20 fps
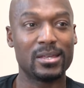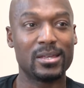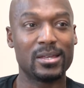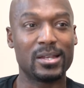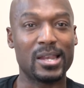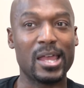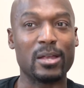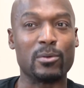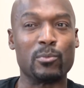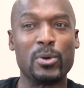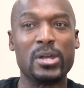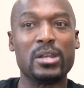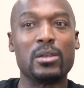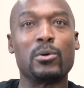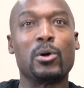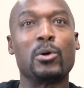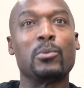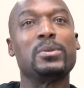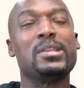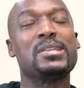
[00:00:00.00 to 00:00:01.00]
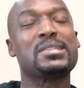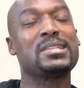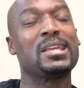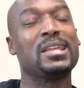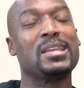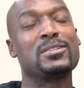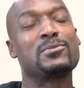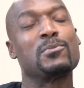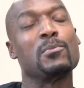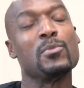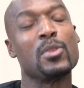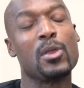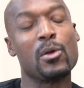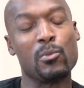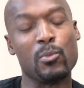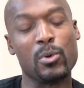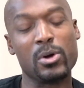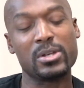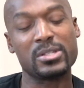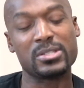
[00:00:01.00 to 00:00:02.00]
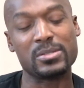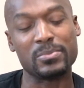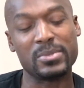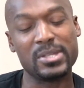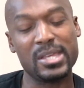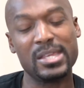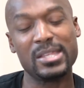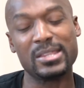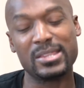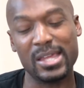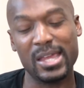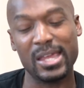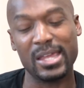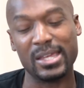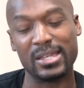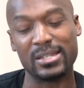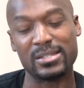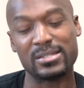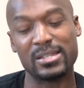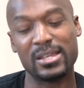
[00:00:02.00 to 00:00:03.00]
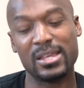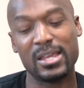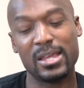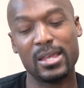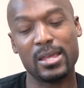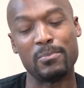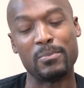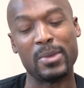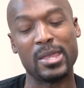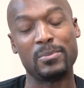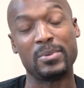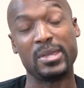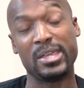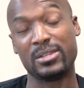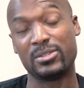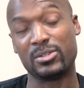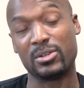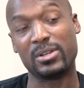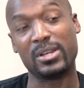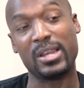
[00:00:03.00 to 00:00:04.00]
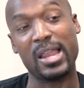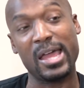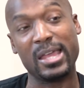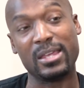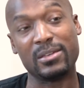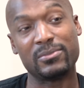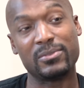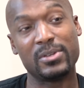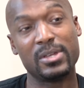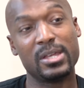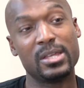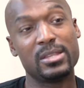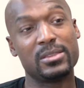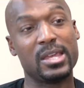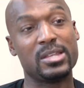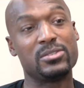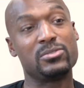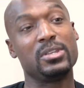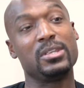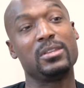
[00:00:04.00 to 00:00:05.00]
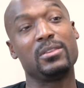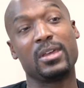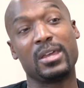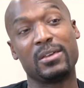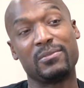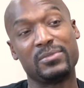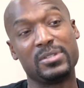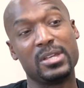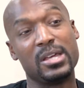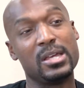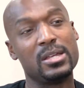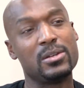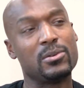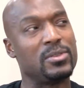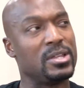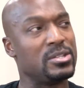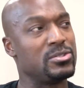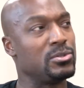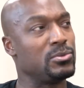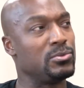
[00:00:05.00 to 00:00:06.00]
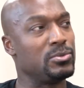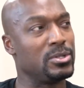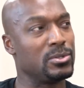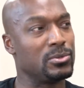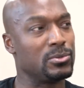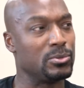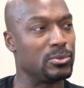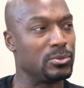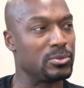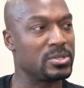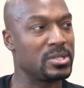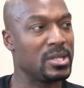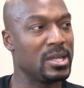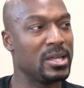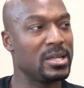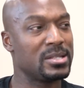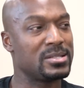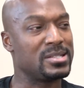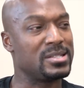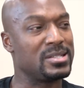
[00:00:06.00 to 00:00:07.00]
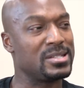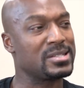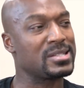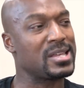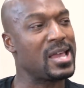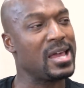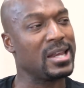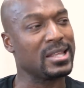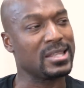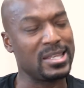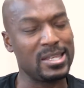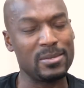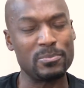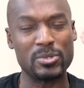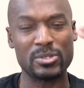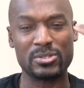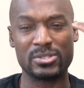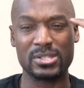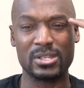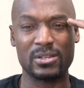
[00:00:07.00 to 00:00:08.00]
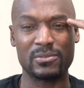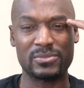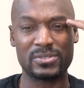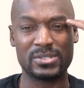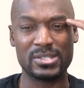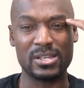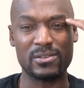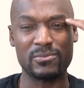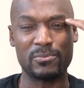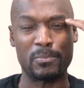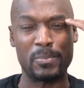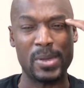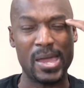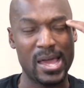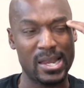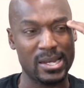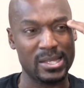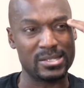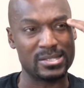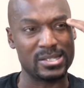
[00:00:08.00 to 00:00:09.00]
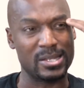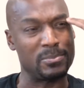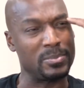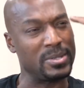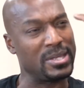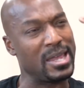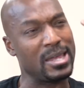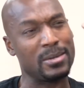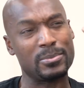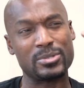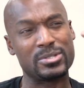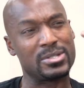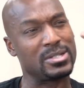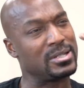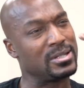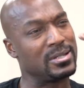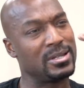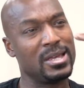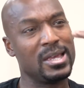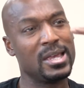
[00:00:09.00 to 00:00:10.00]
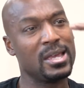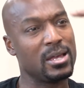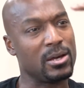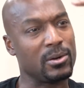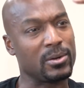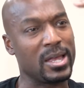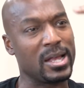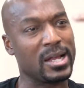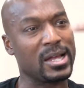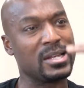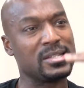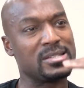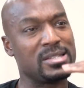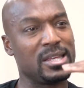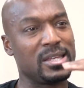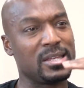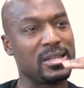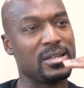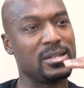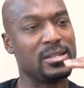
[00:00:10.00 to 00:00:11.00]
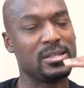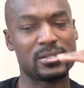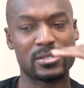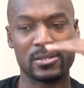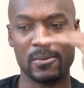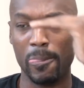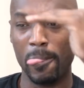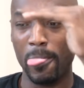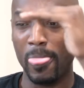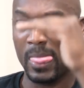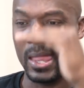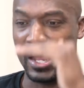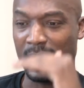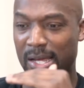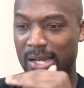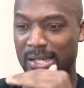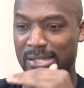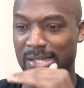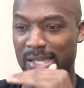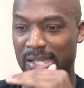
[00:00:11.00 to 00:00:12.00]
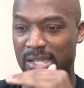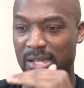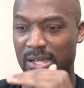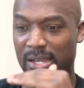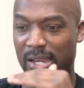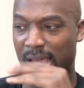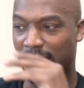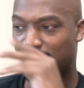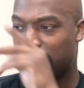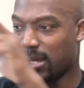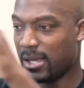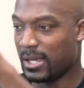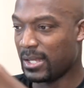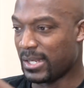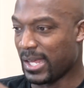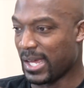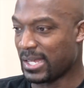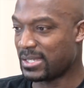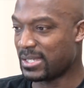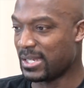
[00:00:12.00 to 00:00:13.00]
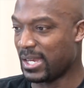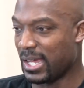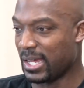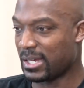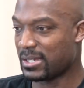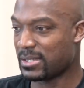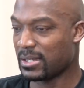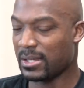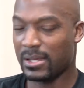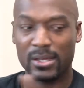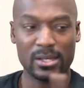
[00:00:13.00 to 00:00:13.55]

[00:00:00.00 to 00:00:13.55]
Like let's say this. What are some key things maybe in your life that you either have done or that you use to just kind of keep yourself self-balanced and be able to, okay, I got to take care of this. Yeah. I got to take care of that. That's next.